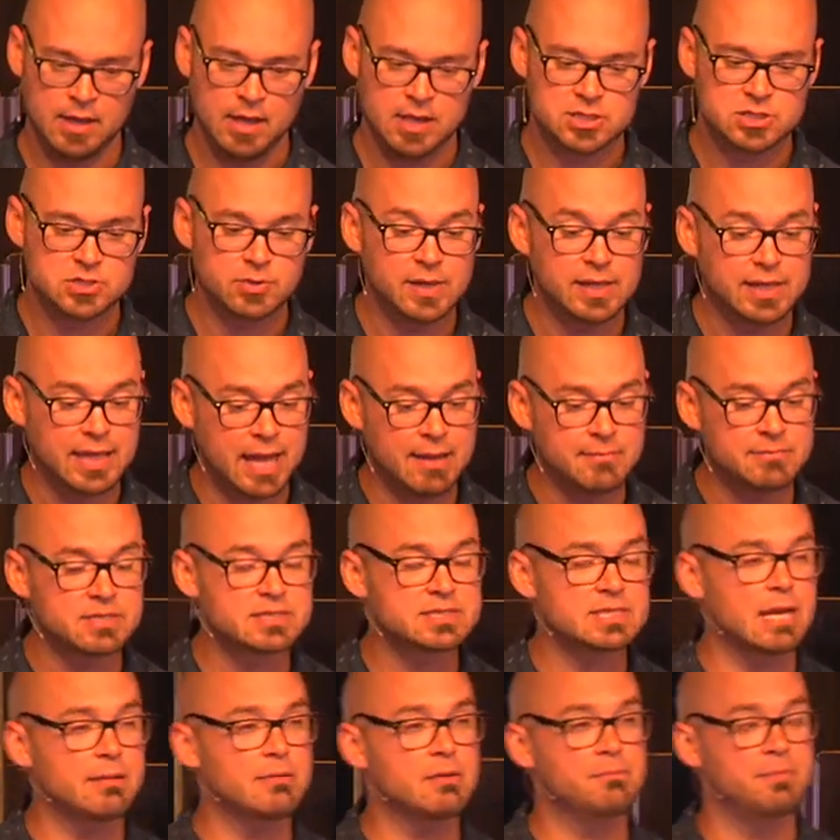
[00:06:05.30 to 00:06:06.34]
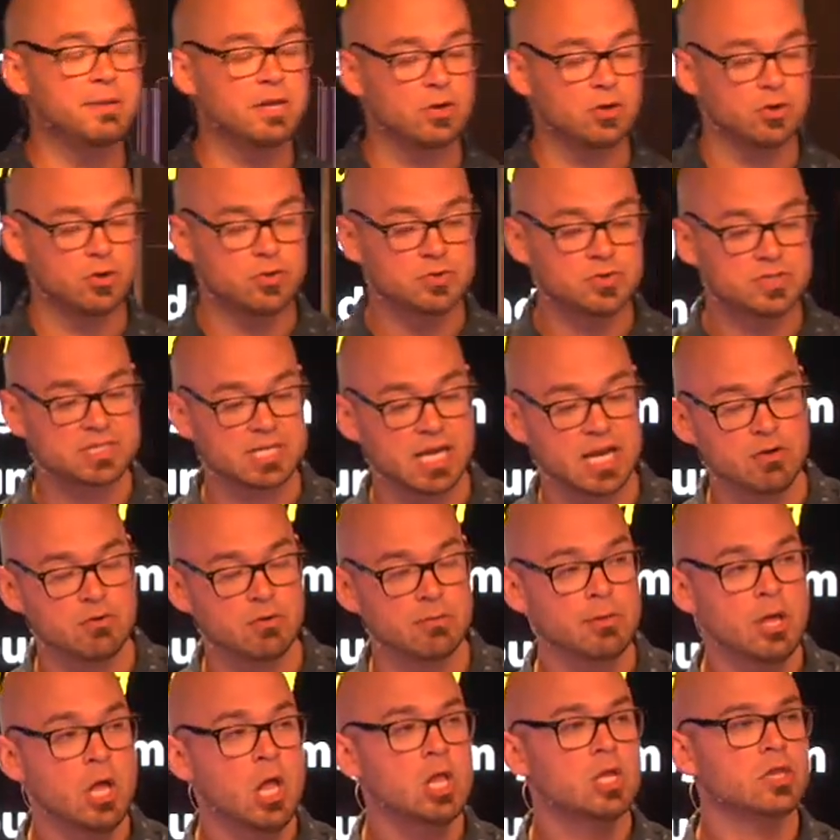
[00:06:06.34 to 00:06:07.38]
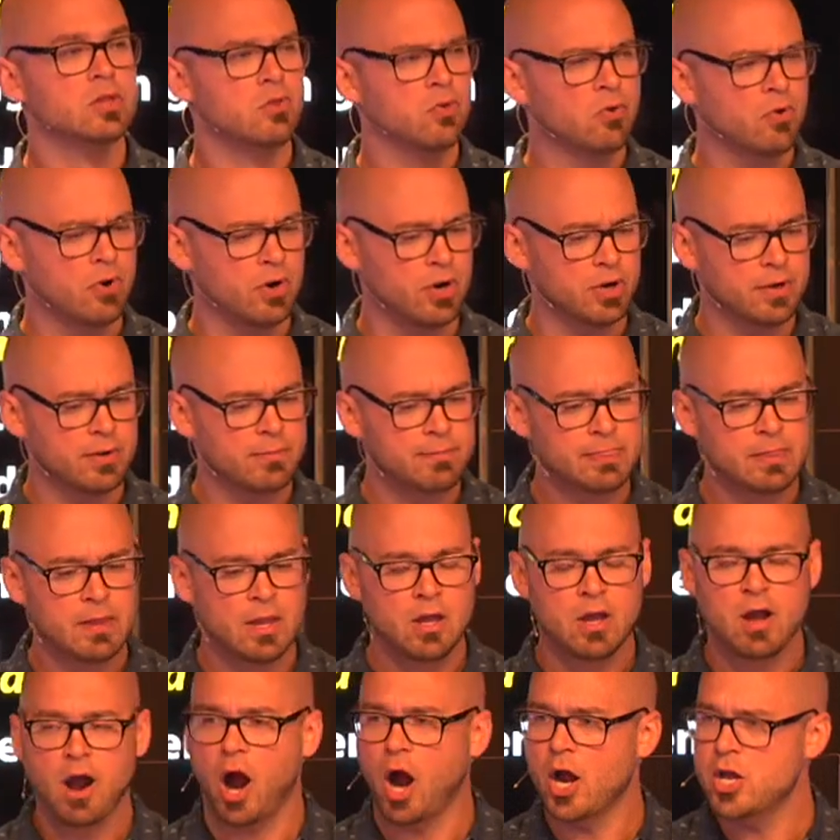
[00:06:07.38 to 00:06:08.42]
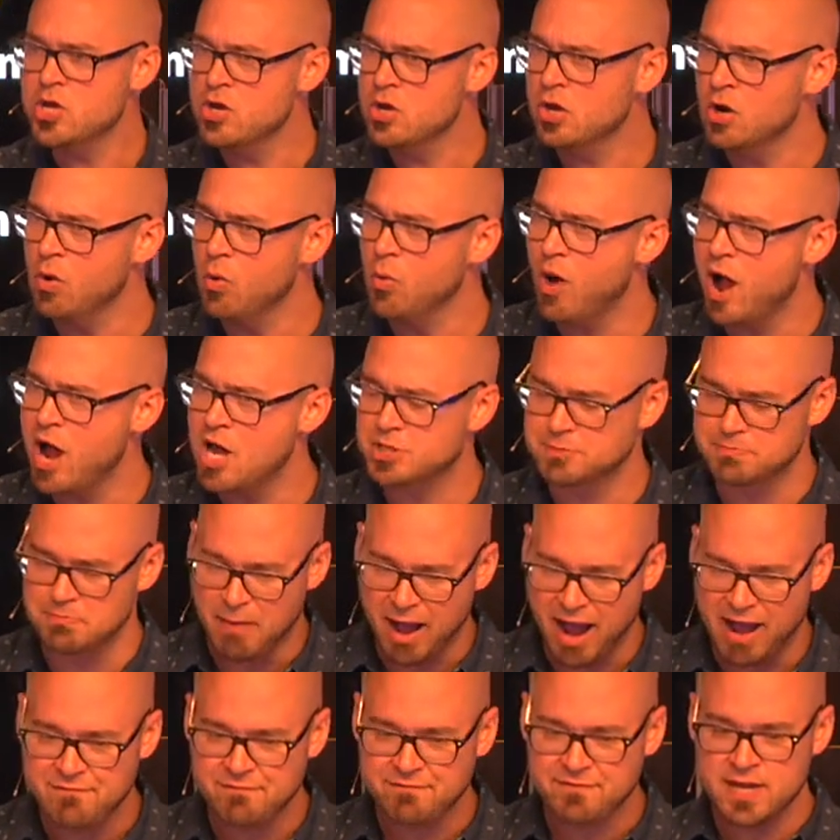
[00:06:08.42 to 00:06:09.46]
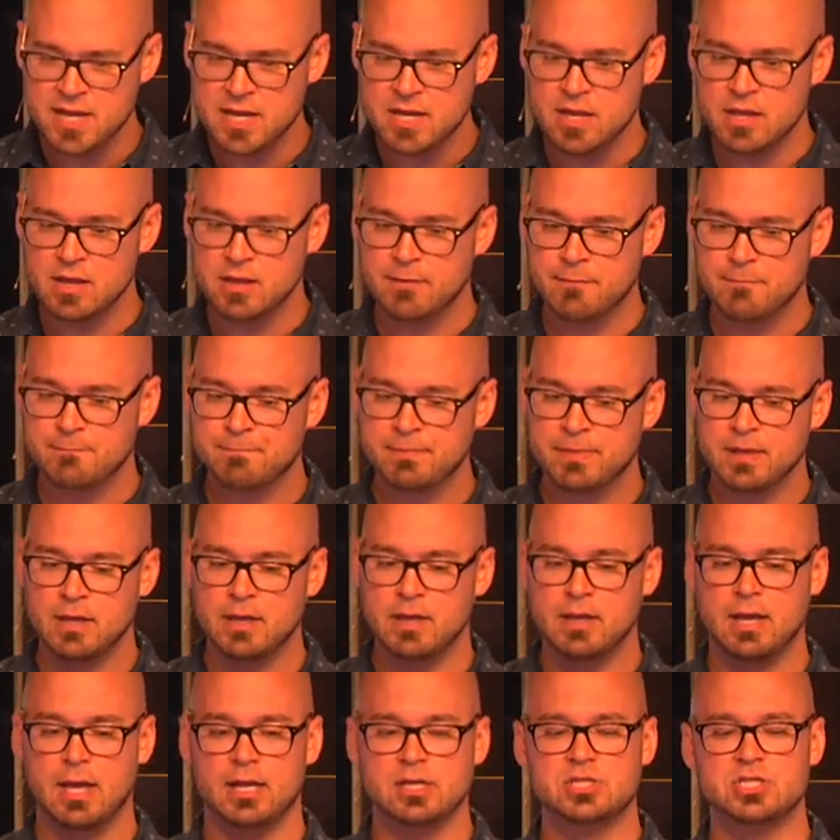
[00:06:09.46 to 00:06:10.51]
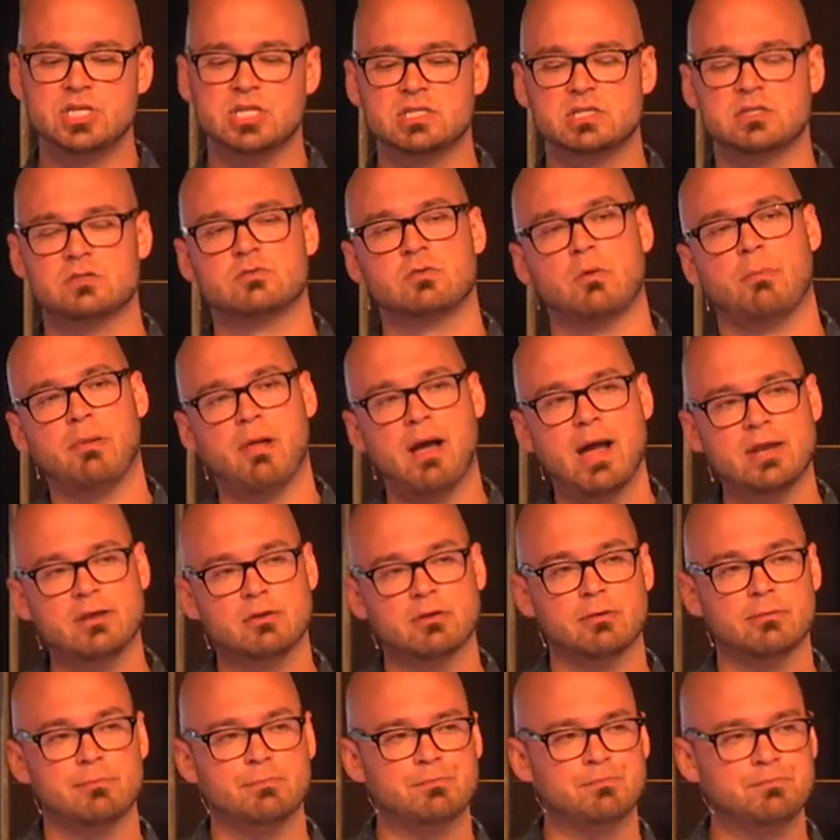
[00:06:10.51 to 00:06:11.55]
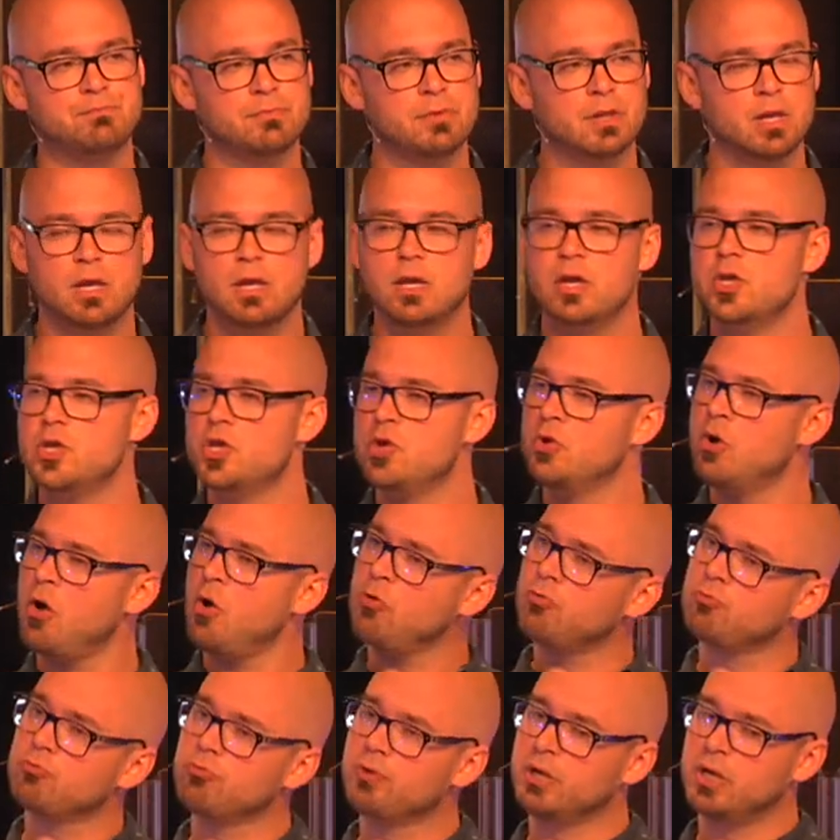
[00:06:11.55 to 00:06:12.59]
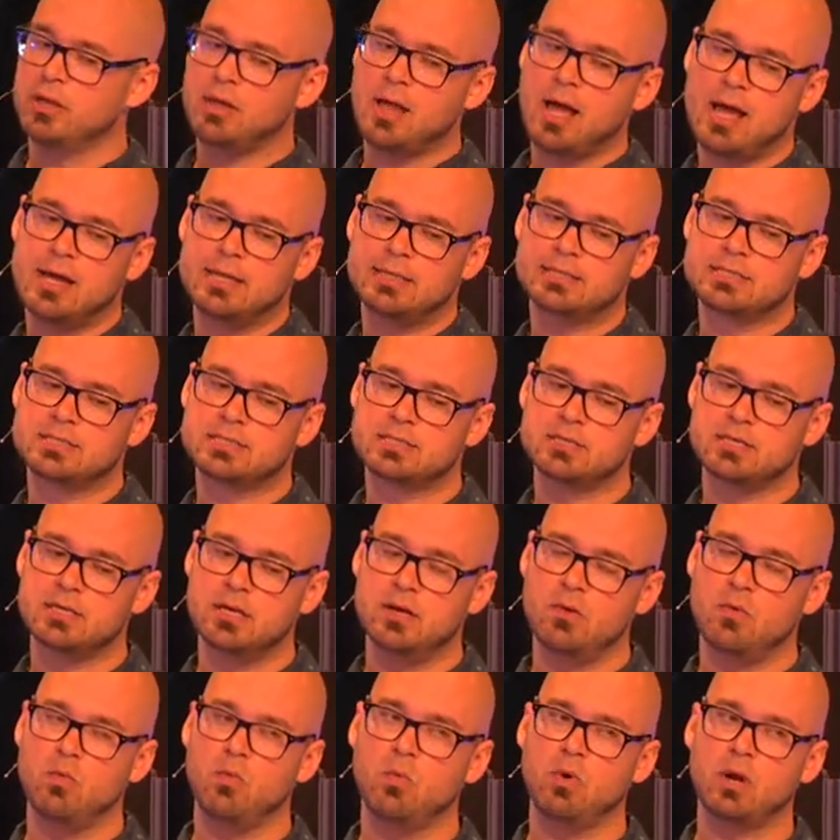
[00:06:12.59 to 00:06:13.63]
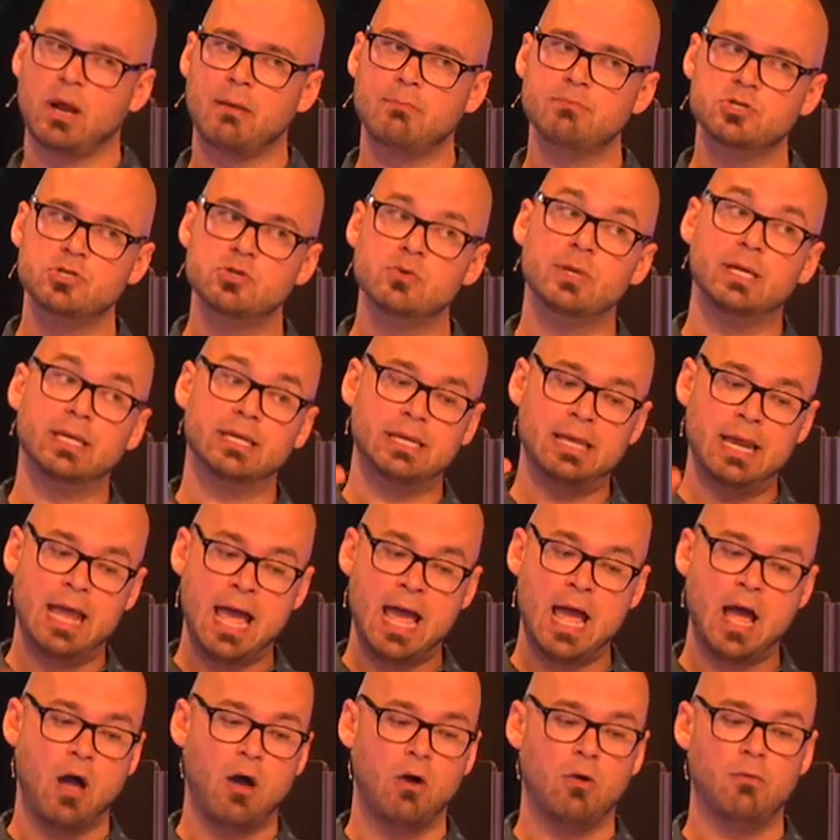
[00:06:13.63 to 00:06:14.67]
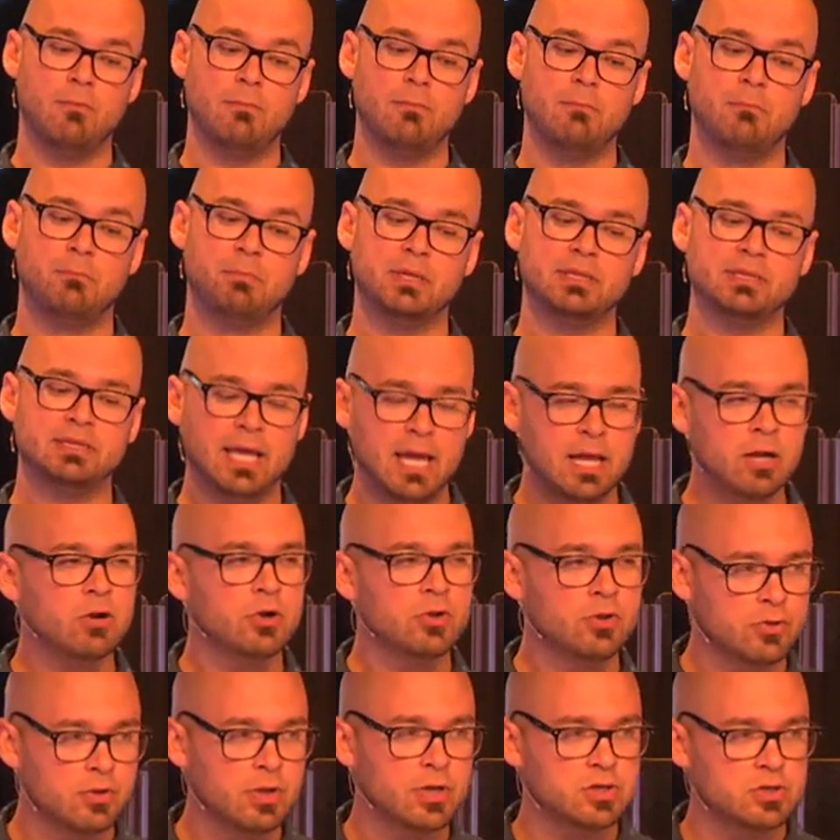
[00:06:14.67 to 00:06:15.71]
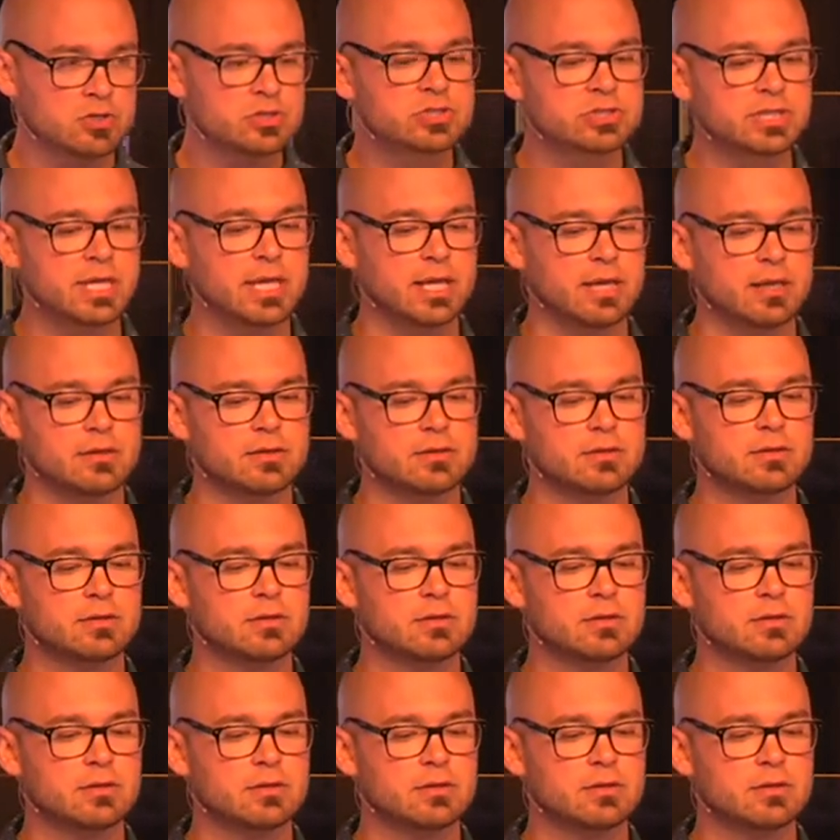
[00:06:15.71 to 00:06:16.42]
So he came to Simon Peter, who said to him, 'Lord, are you going to wash my feet?' And Jesus replied to him, 'You don't realize what I'm doing now, but later you'll understand.'